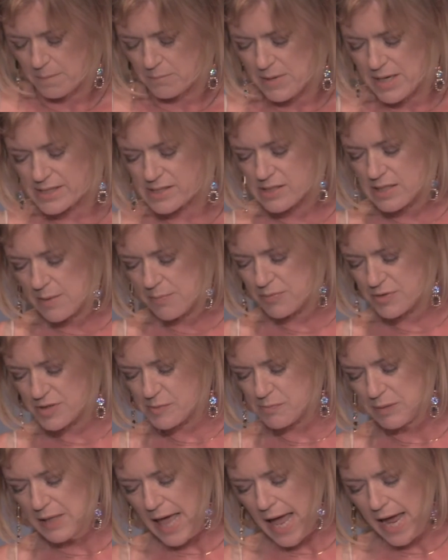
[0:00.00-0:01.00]
My slip
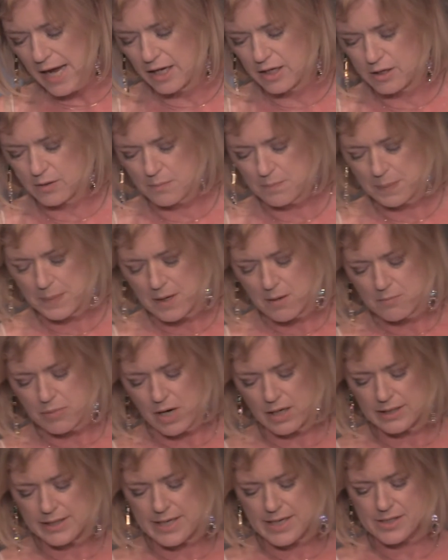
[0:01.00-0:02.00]
was black,
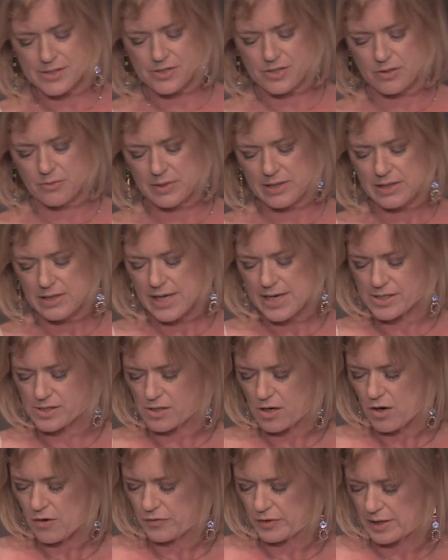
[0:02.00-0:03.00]
polyester with
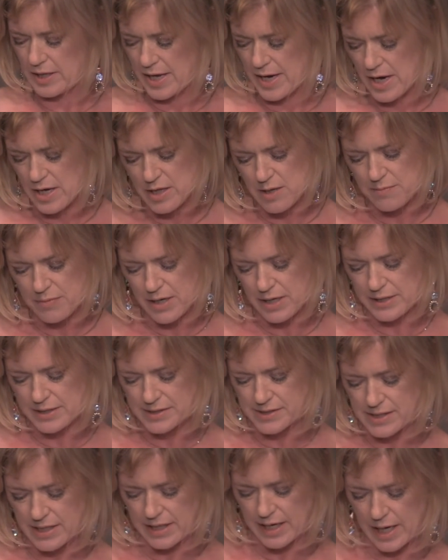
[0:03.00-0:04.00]
lace overlay on the
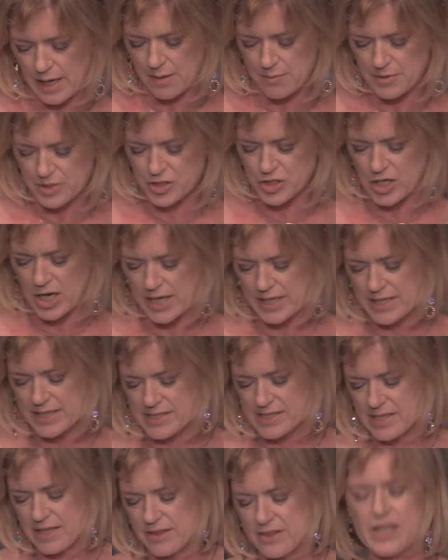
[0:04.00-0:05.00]
bodice and hem, a shiny
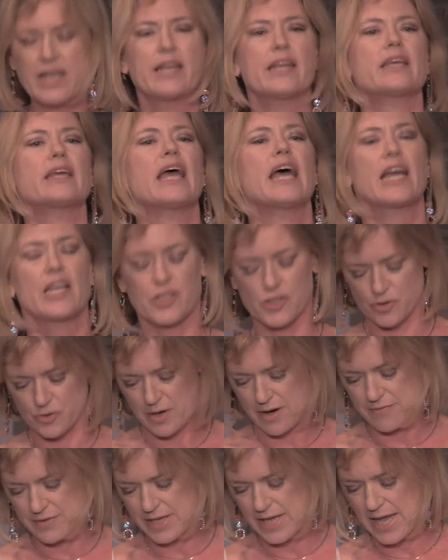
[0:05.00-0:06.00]
synthetic
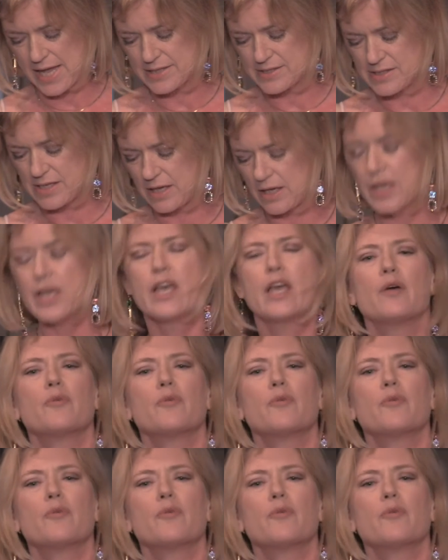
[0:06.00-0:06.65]
extravaganza.